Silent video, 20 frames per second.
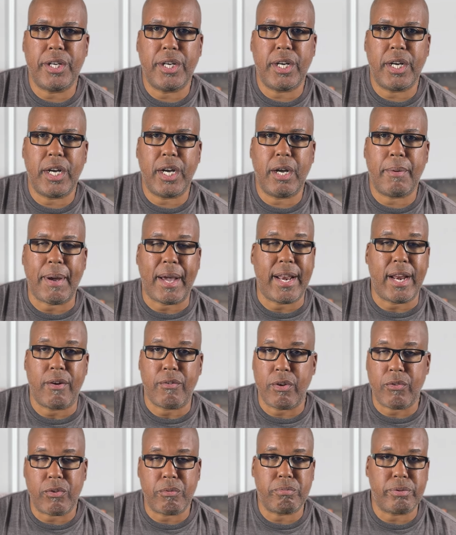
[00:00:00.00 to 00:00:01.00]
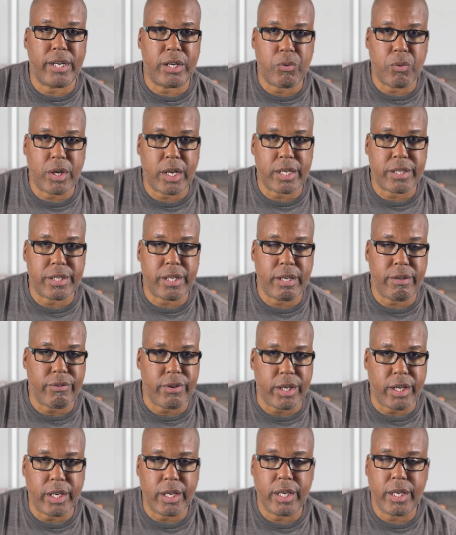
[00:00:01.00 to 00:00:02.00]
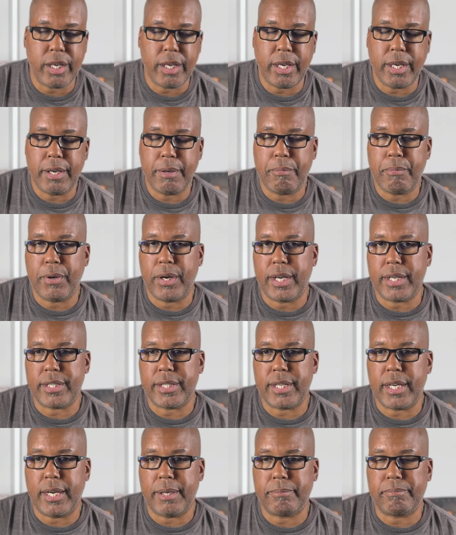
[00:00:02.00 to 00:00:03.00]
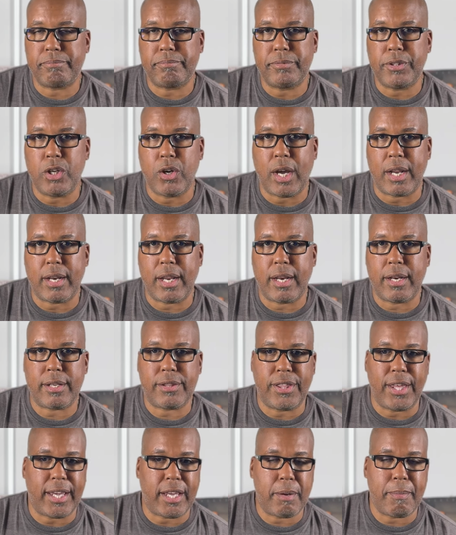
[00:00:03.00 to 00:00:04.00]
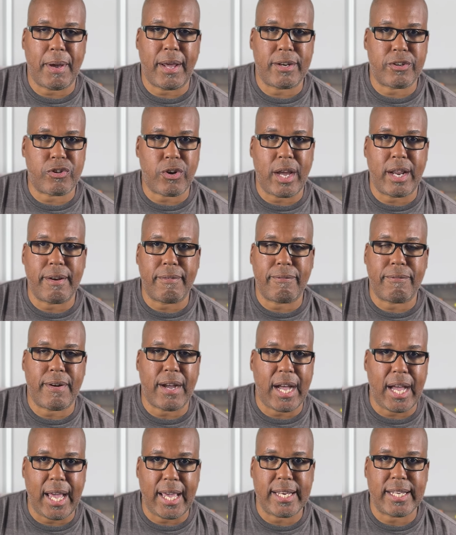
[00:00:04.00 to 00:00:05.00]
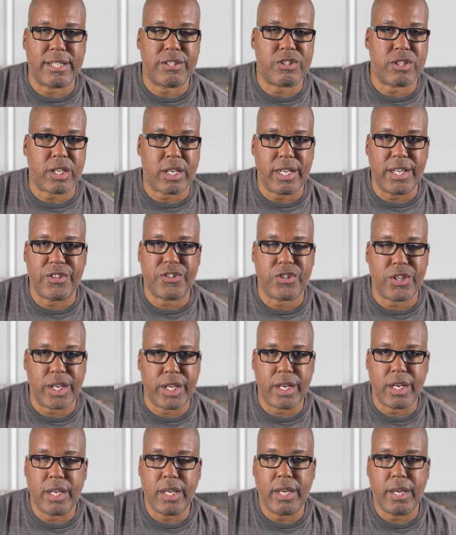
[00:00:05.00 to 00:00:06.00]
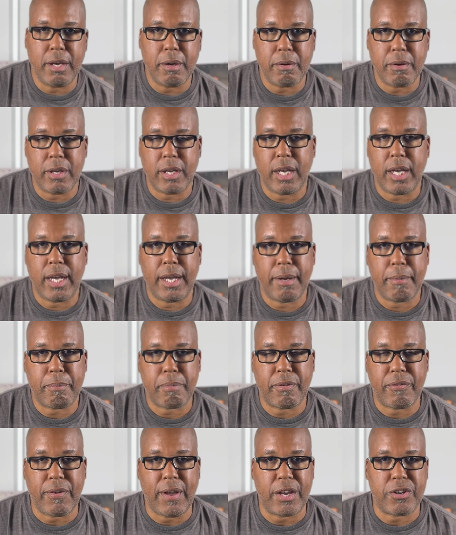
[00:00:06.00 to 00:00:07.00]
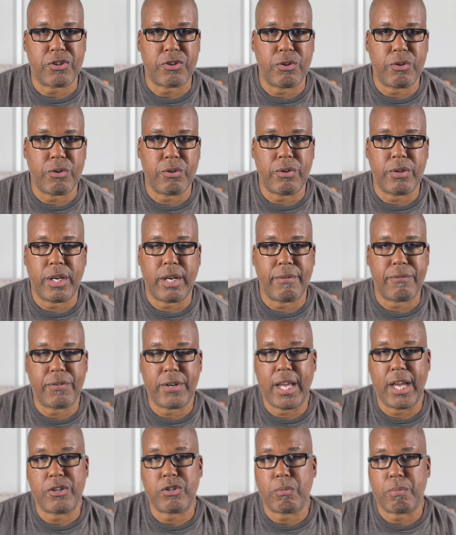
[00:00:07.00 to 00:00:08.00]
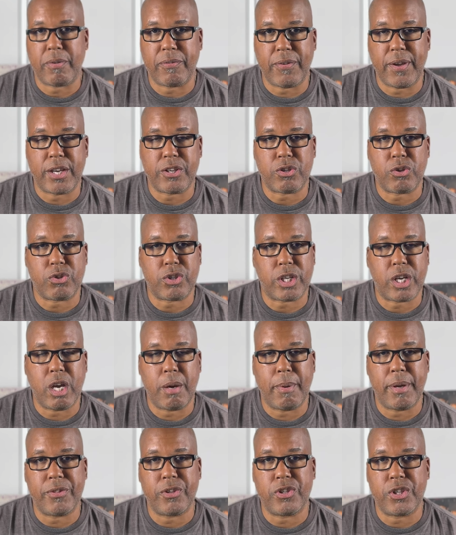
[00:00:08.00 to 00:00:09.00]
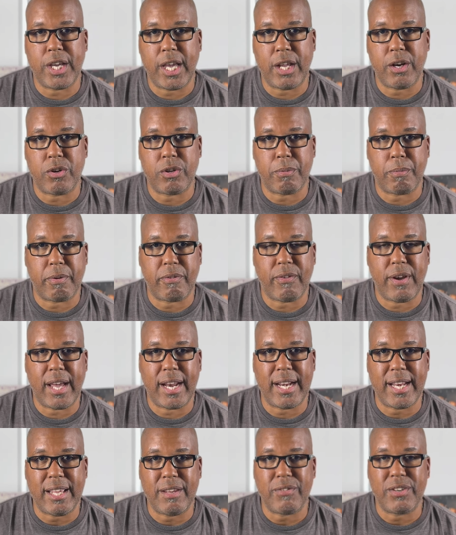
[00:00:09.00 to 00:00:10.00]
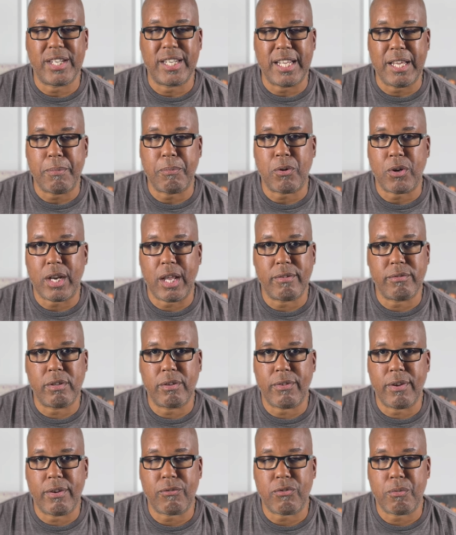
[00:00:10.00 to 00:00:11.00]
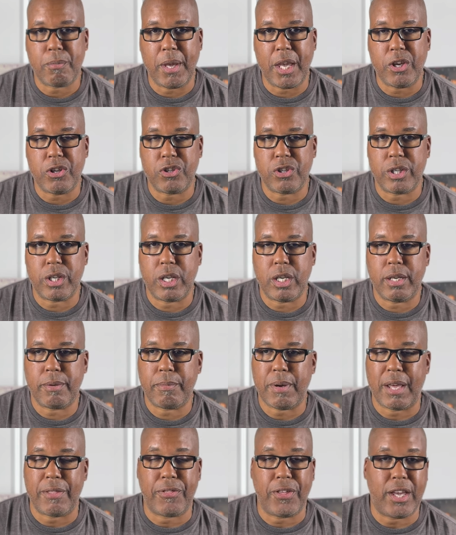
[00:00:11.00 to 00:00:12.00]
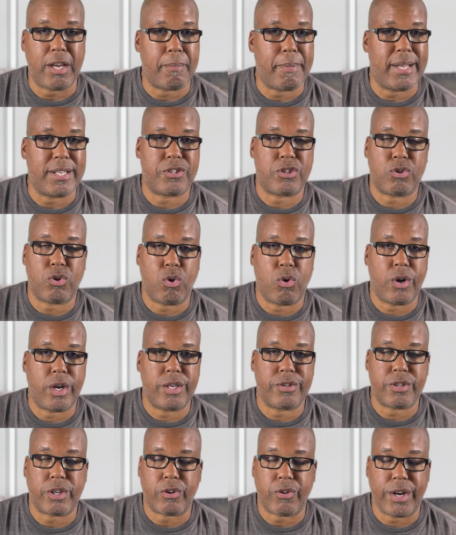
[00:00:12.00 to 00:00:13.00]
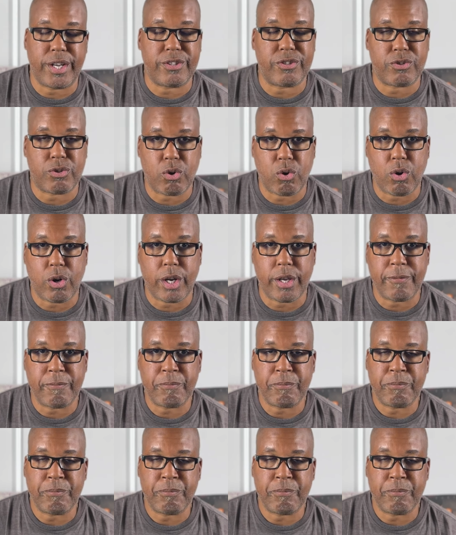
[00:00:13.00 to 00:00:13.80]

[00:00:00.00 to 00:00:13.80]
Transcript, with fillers: I never even played one on TV, but, you know, thinking about trying to find and solicit financial professionals to come on the channel to provide an even deeper level of information. I think my story is a great story.